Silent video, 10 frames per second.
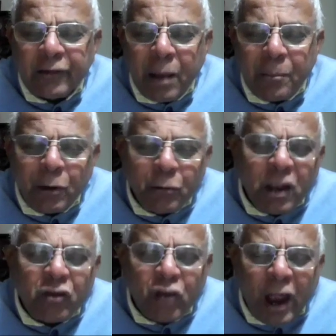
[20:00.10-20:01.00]
example.
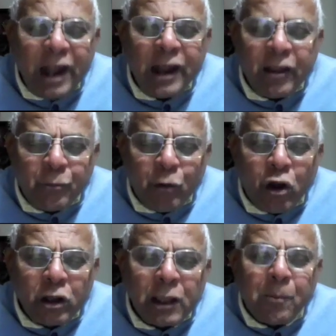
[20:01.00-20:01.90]
When a child is
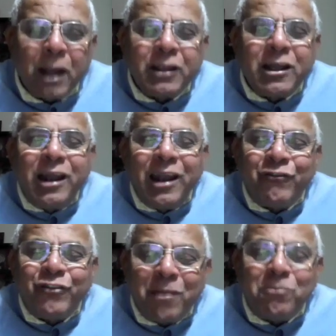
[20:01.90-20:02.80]
born, the mother
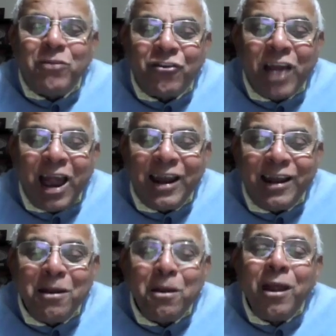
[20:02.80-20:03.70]
lifts up the
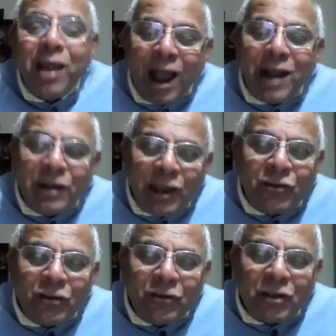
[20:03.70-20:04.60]
child and
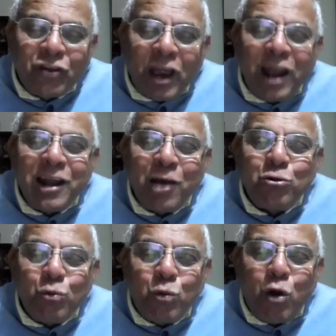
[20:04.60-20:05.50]
teaches the child
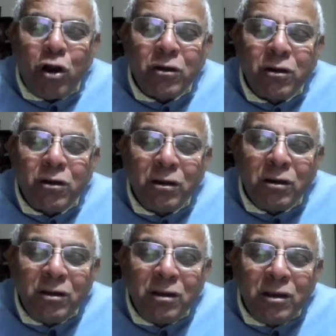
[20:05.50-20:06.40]
how to walk.
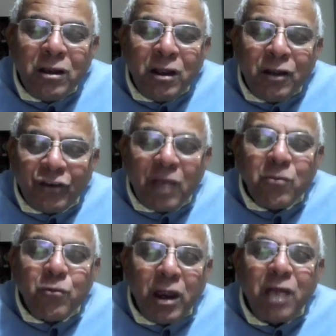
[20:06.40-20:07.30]

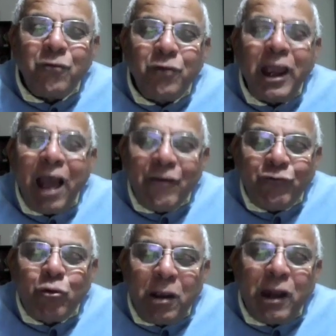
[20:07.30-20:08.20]
Same way, we
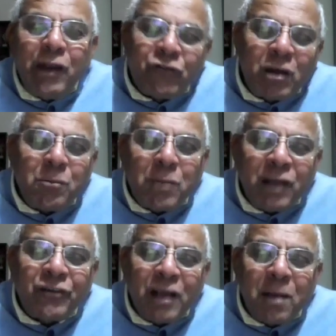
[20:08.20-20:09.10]
have to be lifted
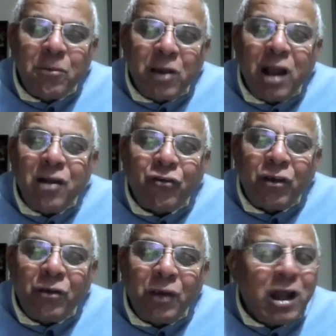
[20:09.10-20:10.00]
by some
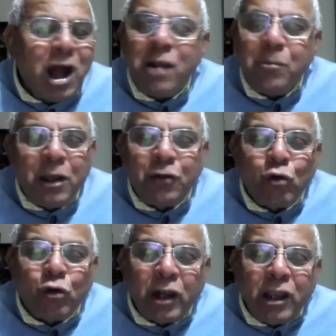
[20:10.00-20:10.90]
country. We can't be
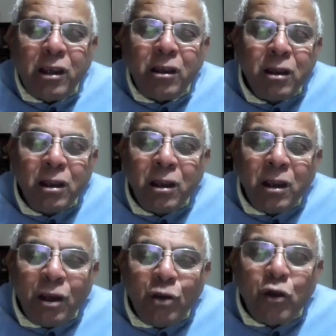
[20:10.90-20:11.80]
totally,
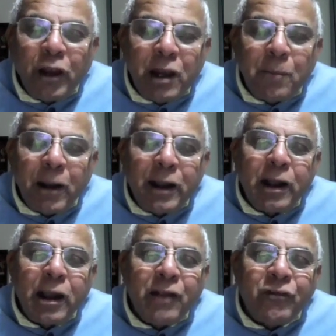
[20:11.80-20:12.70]
you know,
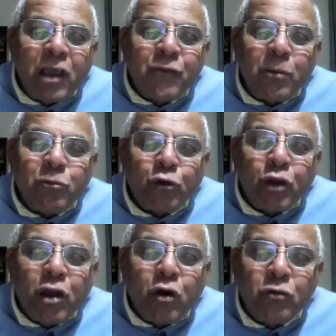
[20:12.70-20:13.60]
independent and say from
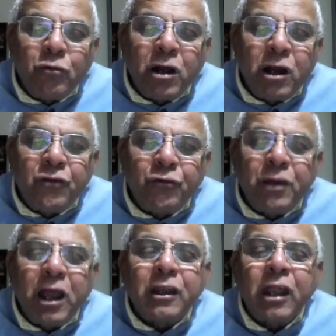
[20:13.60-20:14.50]
today onwards,
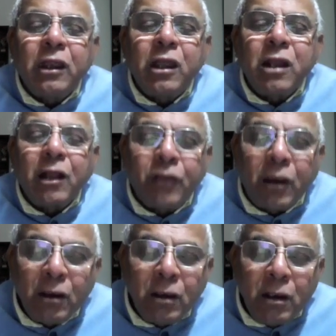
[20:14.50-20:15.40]
we are taking
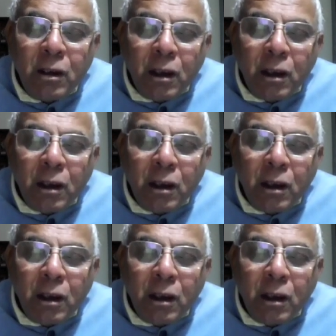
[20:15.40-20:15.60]
nothing.